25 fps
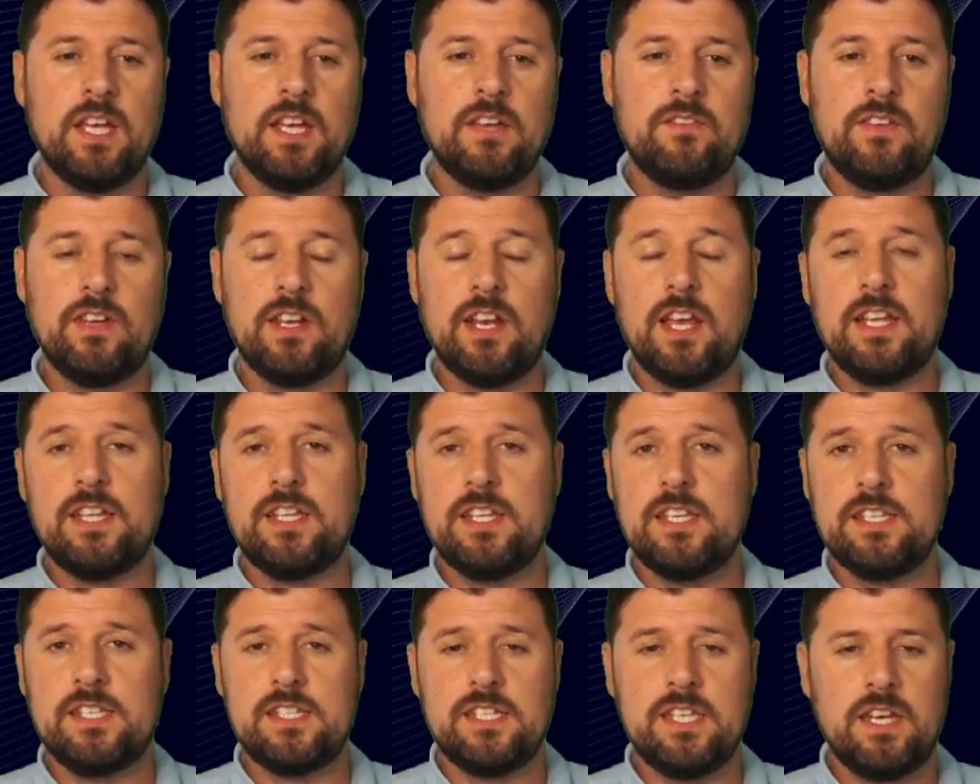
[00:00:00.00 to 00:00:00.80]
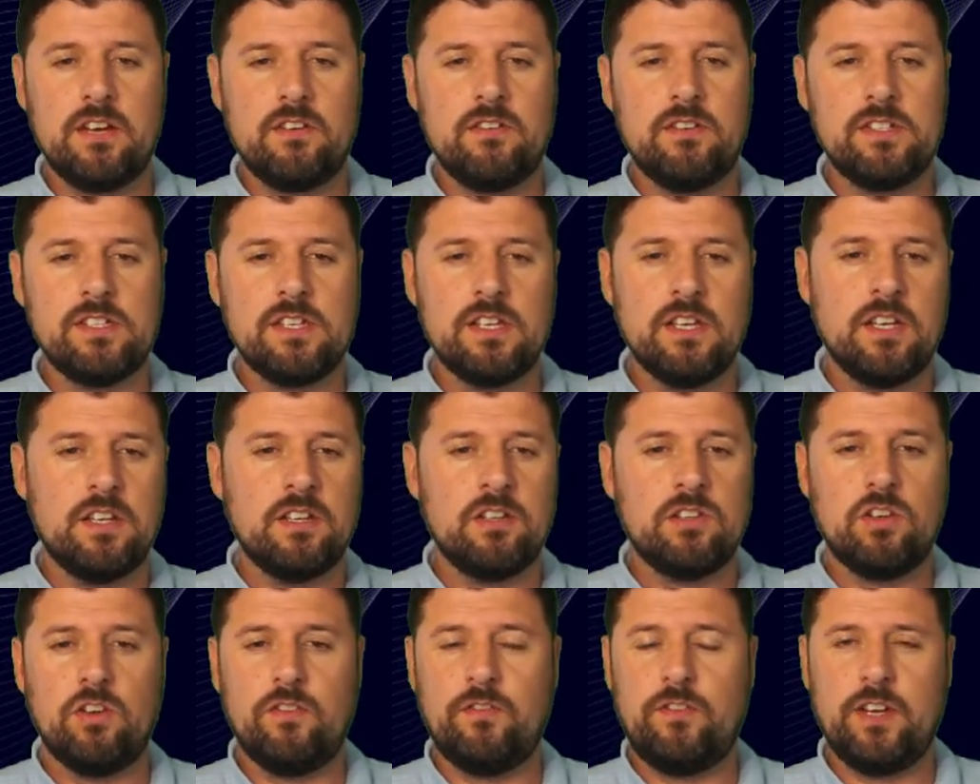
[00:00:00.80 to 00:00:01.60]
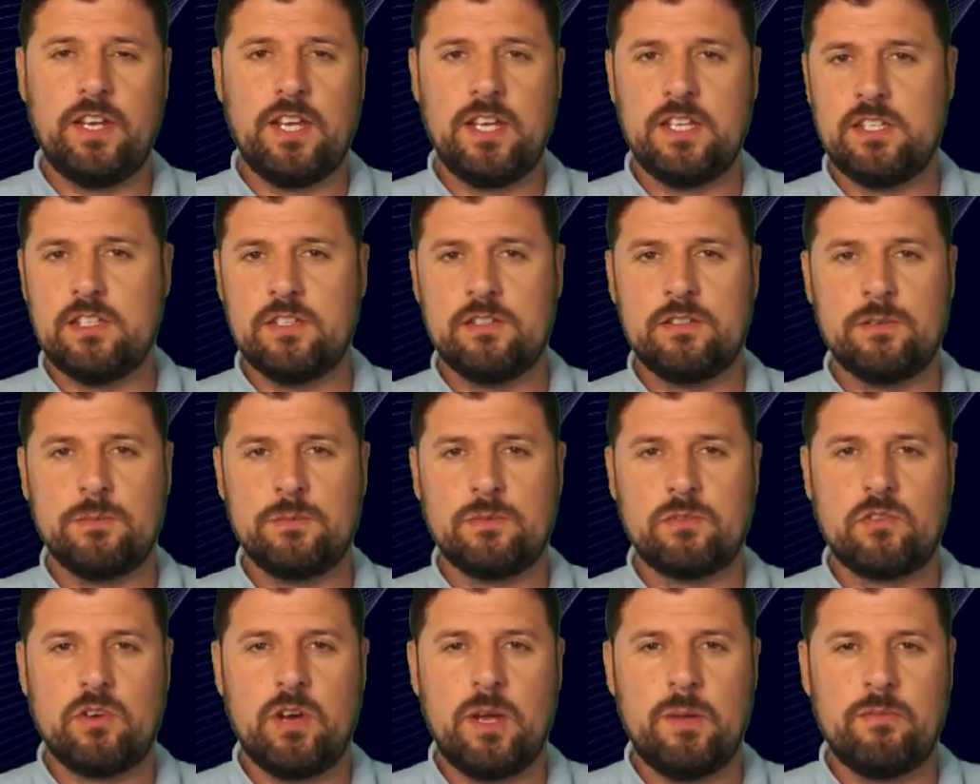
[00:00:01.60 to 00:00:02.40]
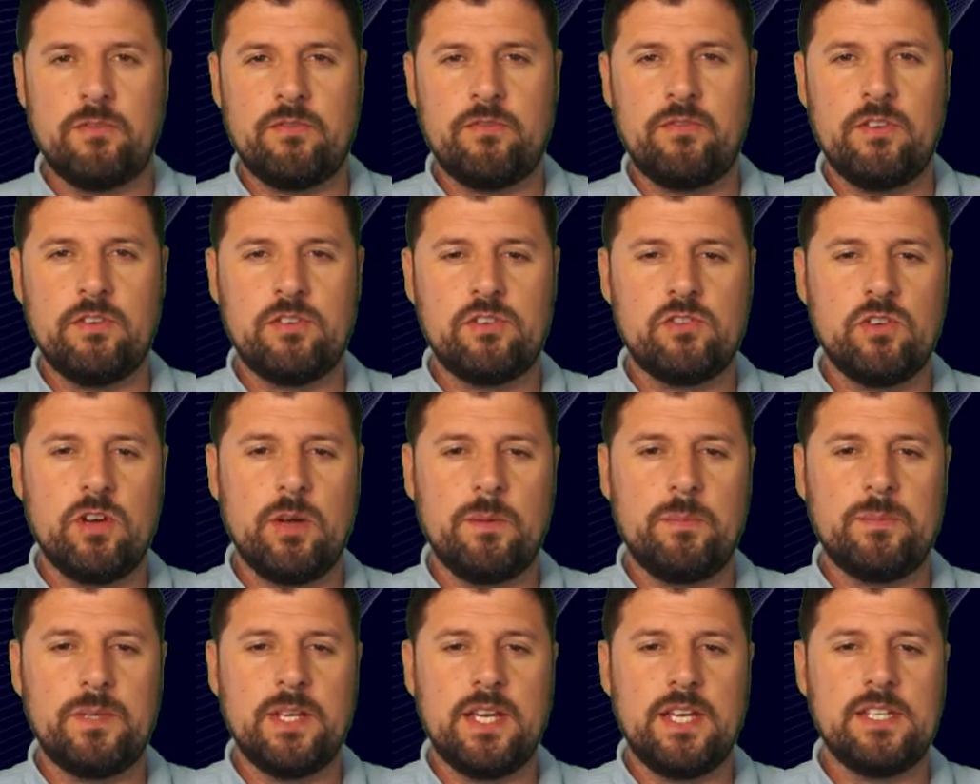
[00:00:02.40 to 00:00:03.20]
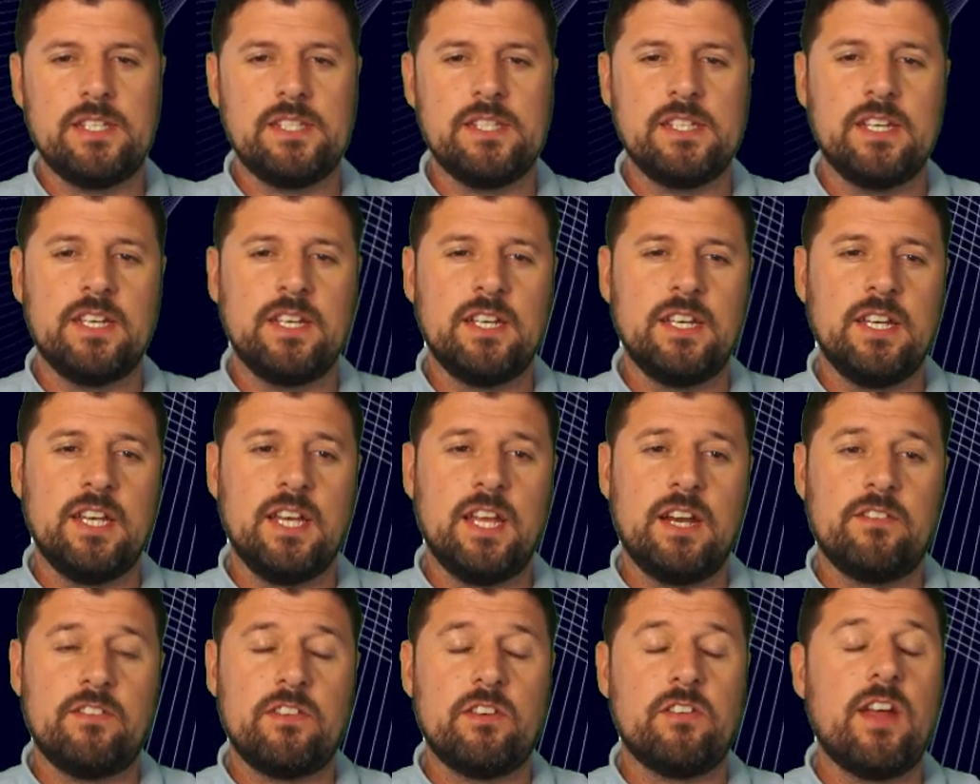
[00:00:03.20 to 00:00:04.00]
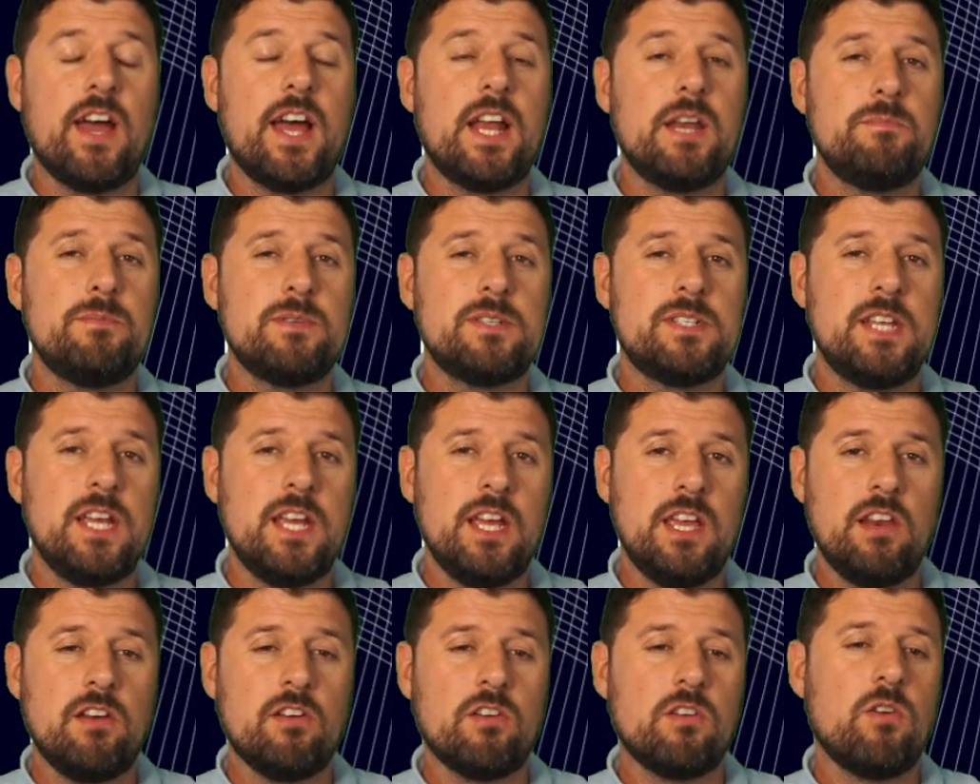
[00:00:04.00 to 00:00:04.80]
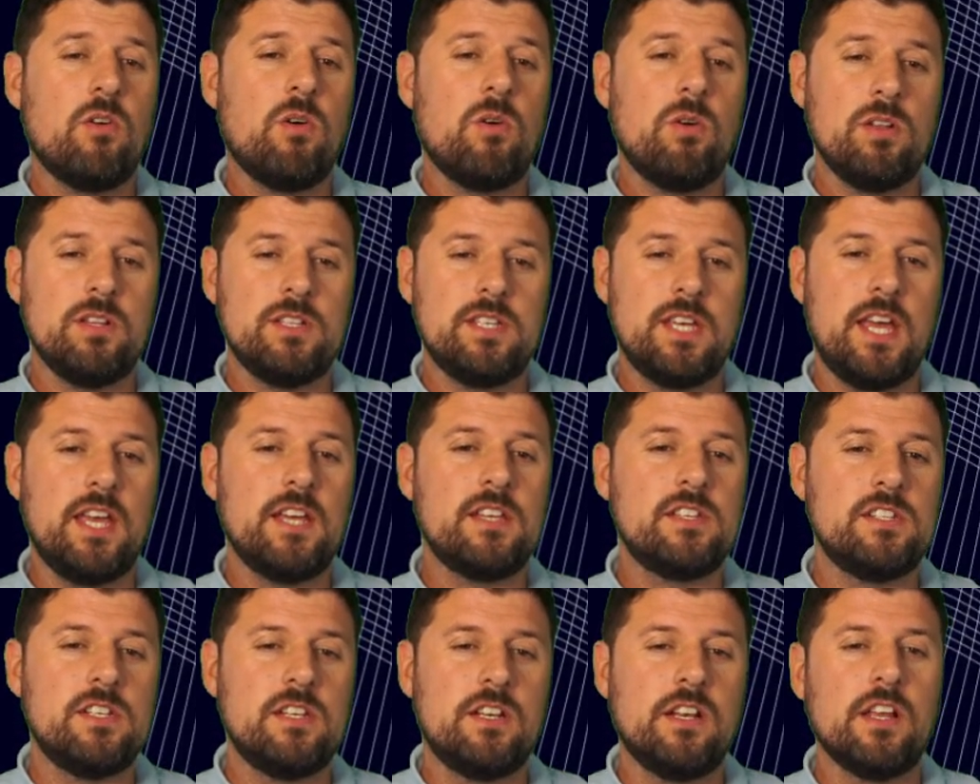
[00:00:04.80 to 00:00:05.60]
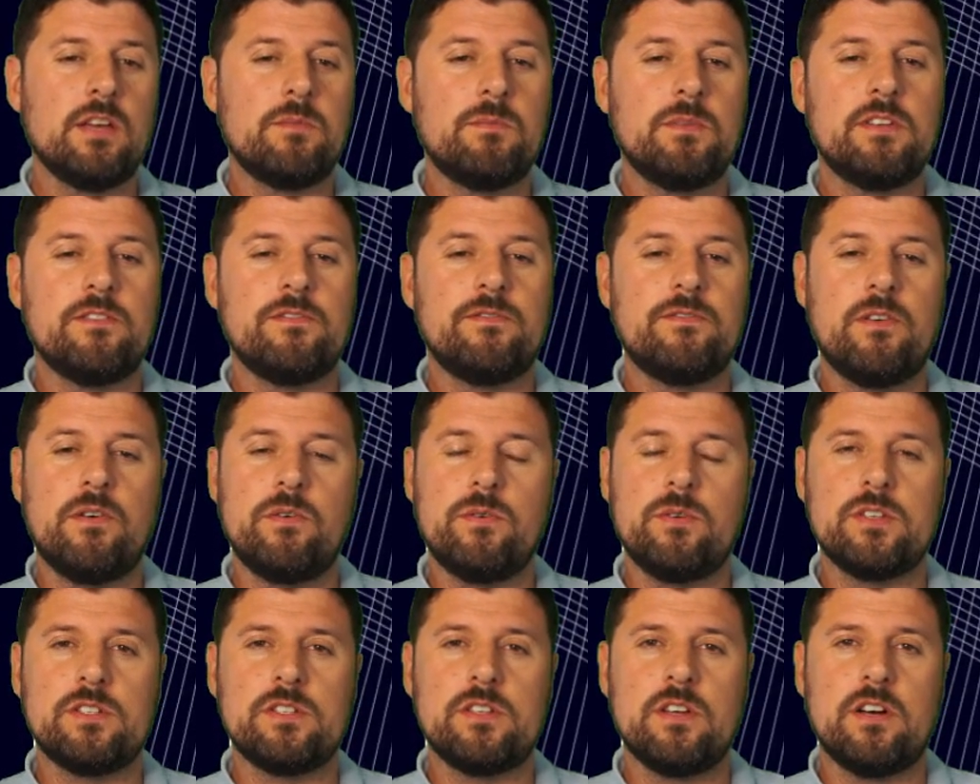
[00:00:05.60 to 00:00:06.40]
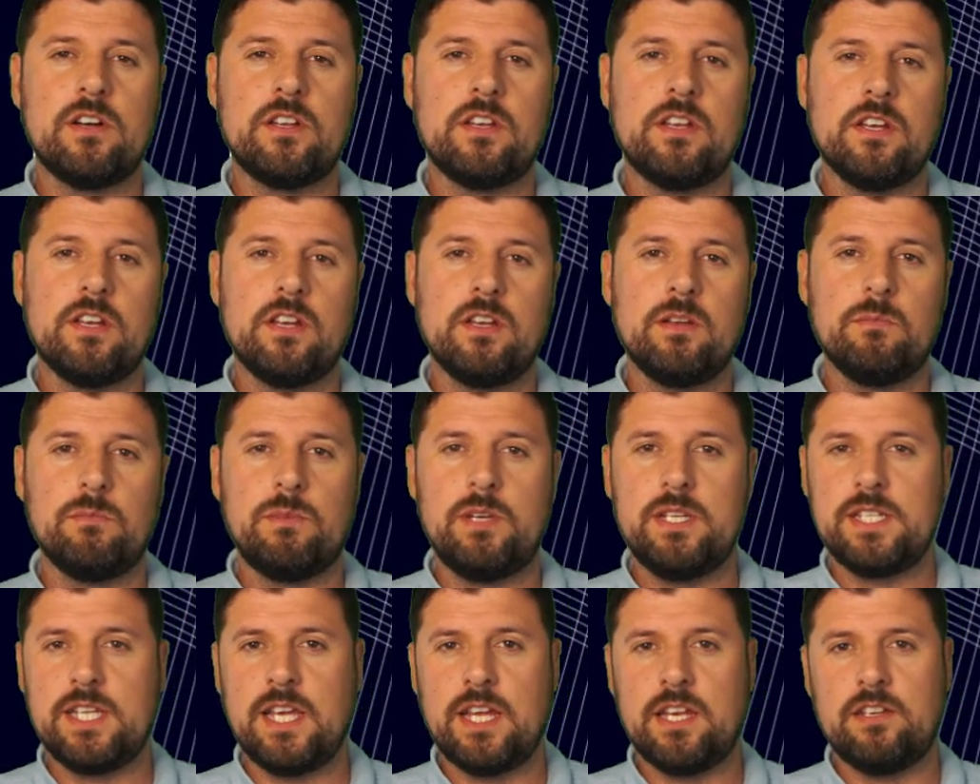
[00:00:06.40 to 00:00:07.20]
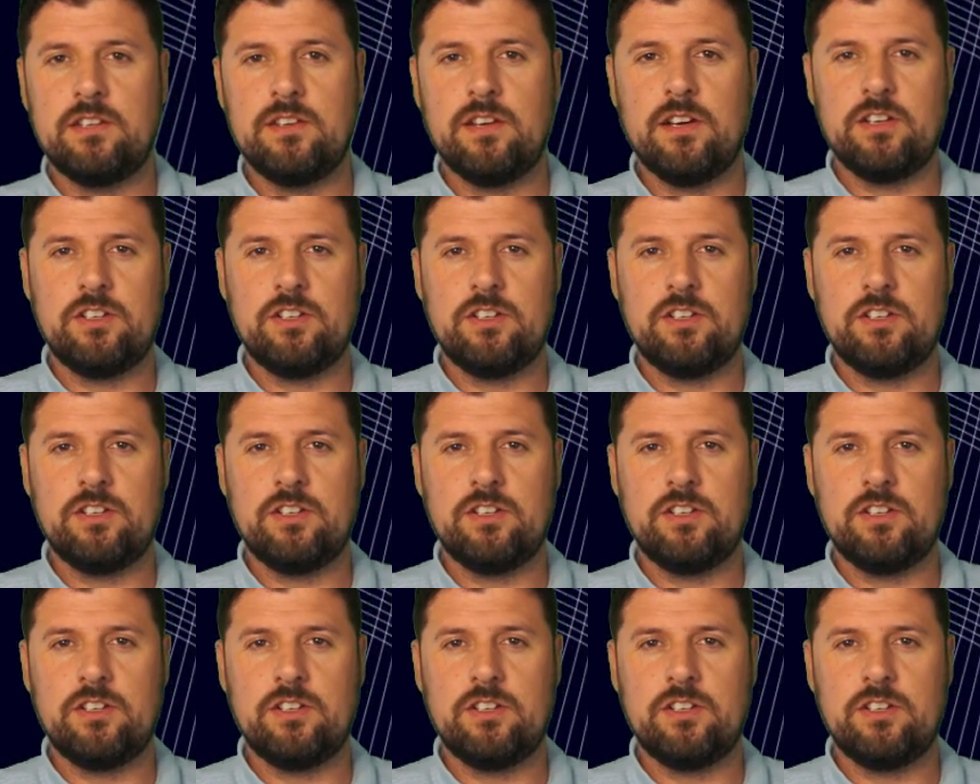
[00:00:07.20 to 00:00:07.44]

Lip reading: If you like this series, don't forget to subscribe for future updates. And if there are any particular call texts you'd like me to focus on, please get in